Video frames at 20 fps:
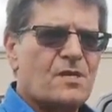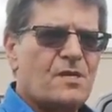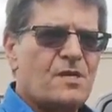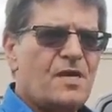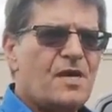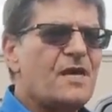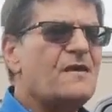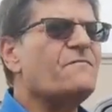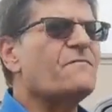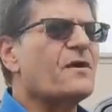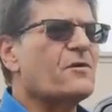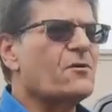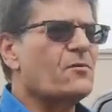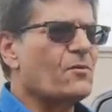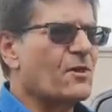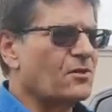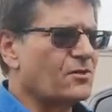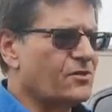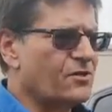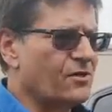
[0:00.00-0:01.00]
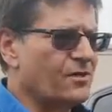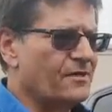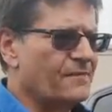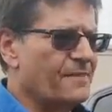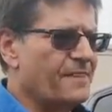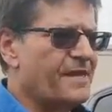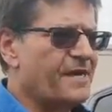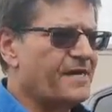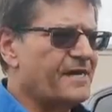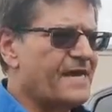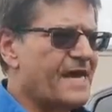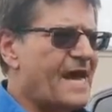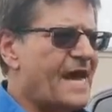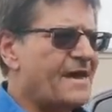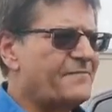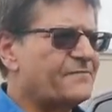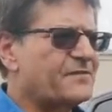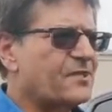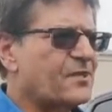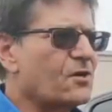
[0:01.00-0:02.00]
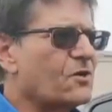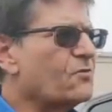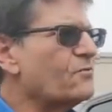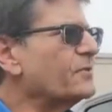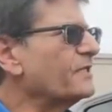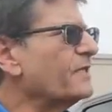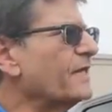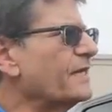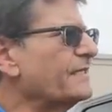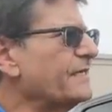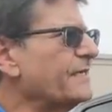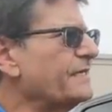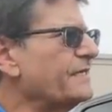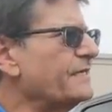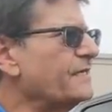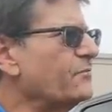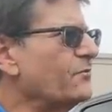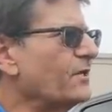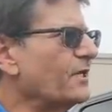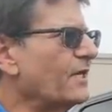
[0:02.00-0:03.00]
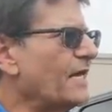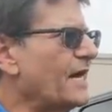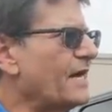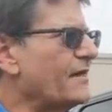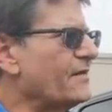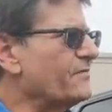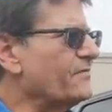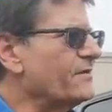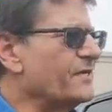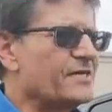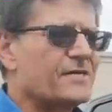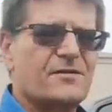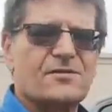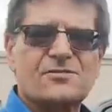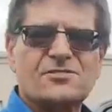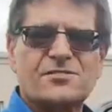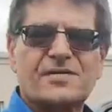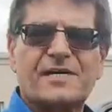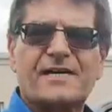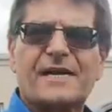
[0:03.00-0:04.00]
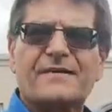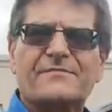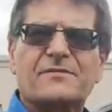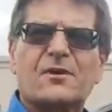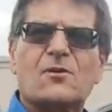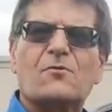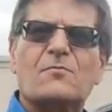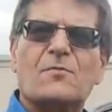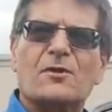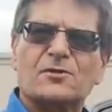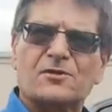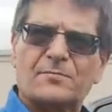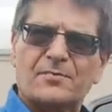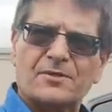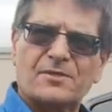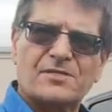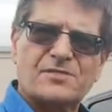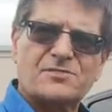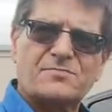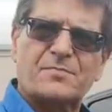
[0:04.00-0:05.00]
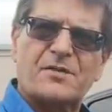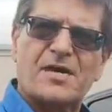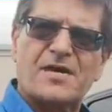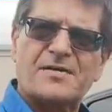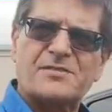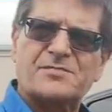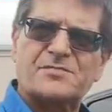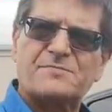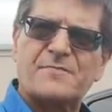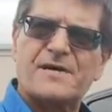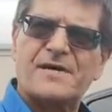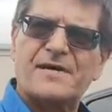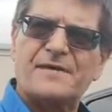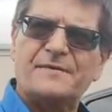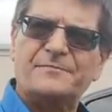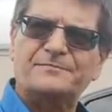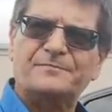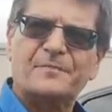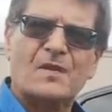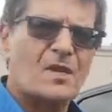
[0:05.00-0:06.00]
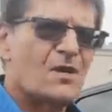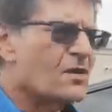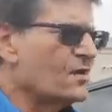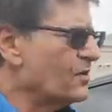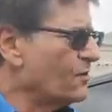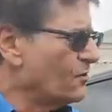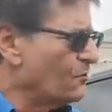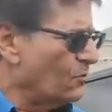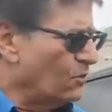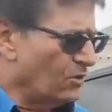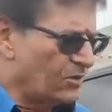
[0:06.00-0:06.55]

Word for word: It very well could. They're going to have to go with, like they did with a lot of the vehicles, they're going to have to go multiple displacement, all